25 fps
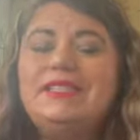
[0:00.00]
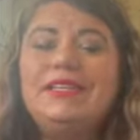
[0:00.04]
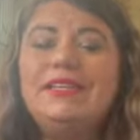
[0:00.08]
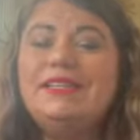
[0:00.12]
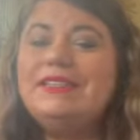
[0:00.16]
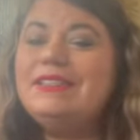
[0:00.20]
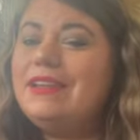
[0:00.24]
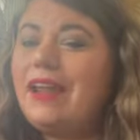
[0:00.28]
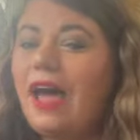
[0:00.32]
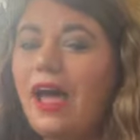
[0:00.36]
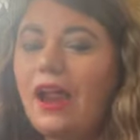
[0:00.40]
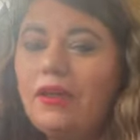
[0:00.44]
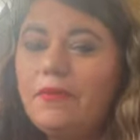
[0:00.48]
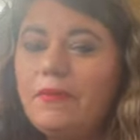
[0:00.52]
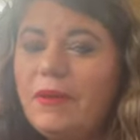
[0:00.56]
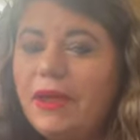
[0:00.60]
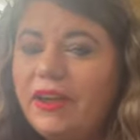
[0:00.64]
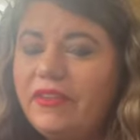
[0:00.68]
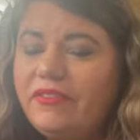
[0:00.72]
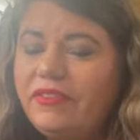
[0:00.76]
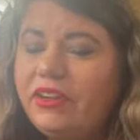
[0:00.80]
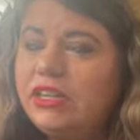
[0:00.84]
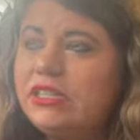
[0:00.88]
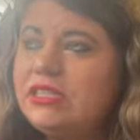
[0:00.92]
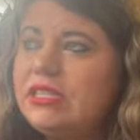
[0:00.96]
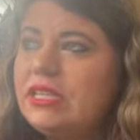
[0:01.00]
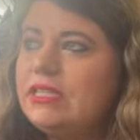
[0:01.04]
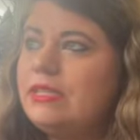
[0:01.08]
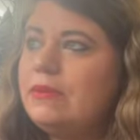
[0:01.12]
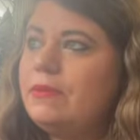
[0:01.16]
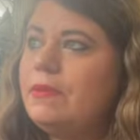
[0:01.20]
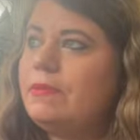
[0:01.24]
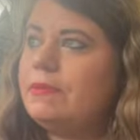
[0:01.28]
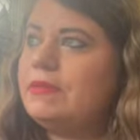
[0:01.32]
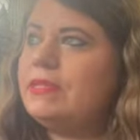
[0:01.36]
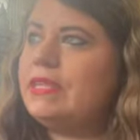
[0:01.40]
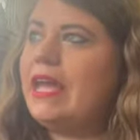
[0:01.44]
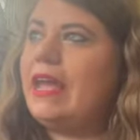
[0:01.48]
It is not Omegaverse, as some
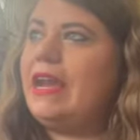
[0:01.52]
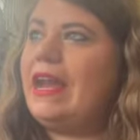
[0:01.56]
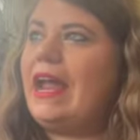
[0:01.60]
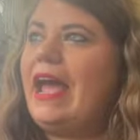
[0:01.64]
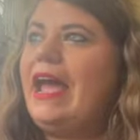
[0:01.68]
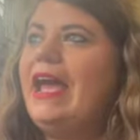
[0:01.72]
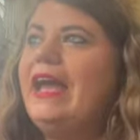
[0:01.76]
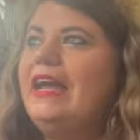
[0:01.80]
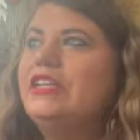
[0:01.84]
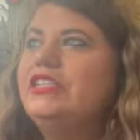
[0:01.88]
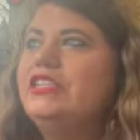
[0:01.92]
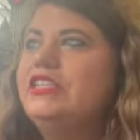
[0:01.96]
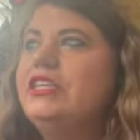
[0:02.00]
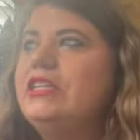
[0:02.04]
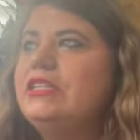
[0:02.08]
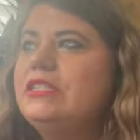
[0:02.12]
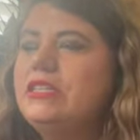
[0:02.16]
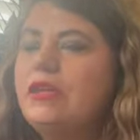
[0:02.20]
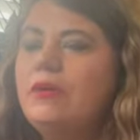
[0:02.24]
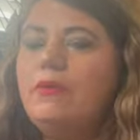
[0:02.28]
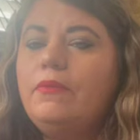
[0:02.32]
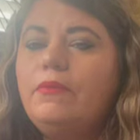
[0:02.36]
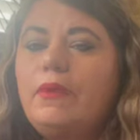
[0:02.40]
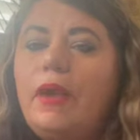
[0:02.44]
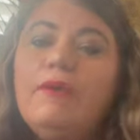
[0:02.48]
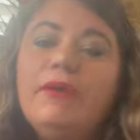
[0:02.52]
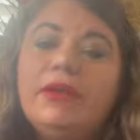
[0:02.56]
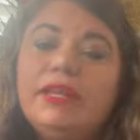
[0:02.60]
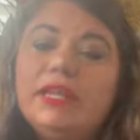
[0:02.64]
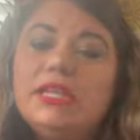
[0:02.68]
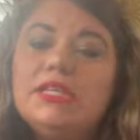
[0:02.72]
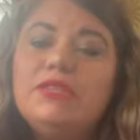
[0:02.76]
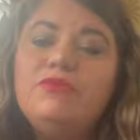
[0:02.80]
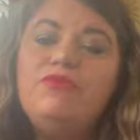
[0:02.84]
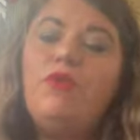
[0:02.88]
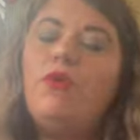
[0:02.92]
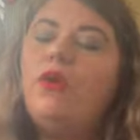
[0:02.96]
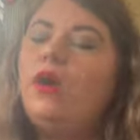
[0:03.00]
people said. I read
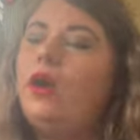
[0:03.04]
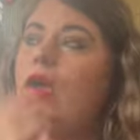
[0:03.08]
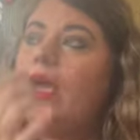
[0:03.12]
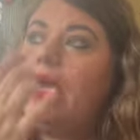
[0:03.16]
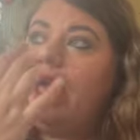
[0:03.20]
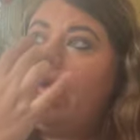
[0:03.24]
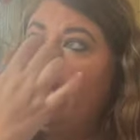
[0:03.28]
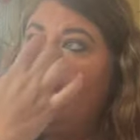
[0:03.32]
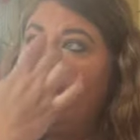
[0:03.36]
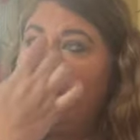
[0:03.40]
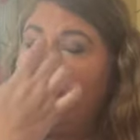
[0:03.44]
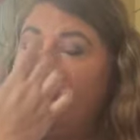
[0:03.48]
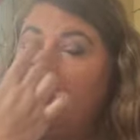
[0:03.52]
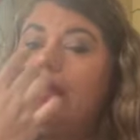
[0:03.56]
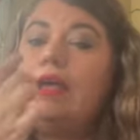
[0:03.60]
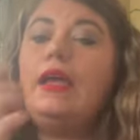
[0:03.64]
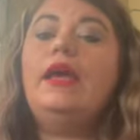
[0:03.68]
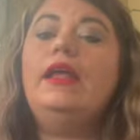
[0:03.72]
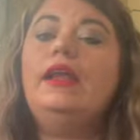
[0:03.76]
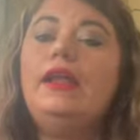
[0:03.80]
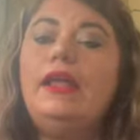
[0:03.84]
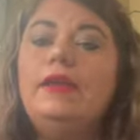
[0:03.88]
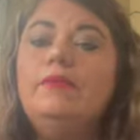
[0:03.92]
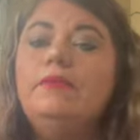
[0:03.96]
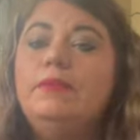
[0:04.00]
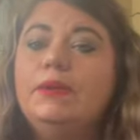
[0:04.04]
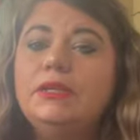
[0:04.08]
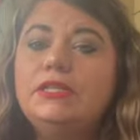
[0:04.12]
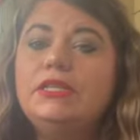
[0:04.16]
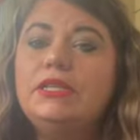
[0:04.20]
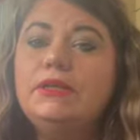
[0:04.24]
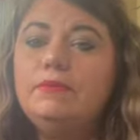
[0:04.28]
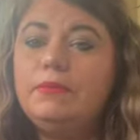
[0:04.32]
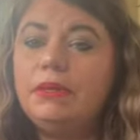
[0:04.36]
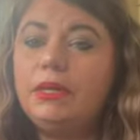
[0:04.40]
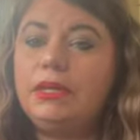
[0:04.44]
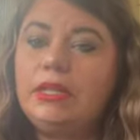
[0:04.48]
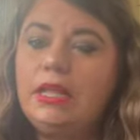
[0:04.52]
this for an
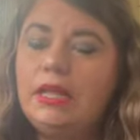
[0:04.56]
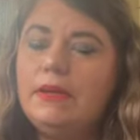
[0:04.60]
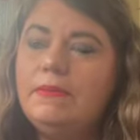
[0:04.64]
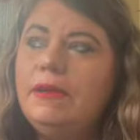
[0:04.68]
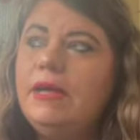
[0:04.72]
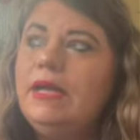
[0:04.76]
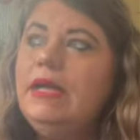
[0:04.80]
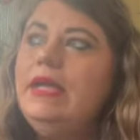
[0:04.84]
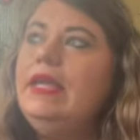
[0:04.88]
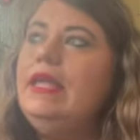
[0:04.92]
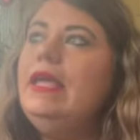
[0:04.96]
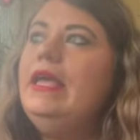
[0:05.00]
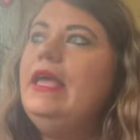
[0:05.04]
in-person book club,